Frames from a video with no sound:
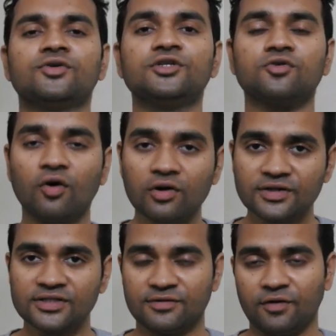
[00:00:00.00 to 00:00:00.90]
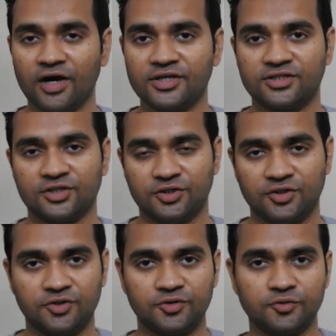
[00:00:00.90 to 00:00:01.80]
it's always advised
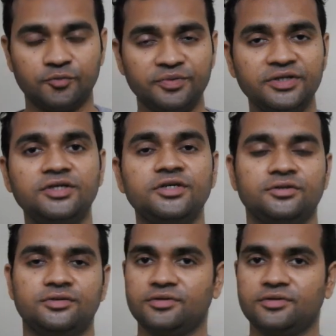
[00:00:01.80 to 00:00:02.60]
to be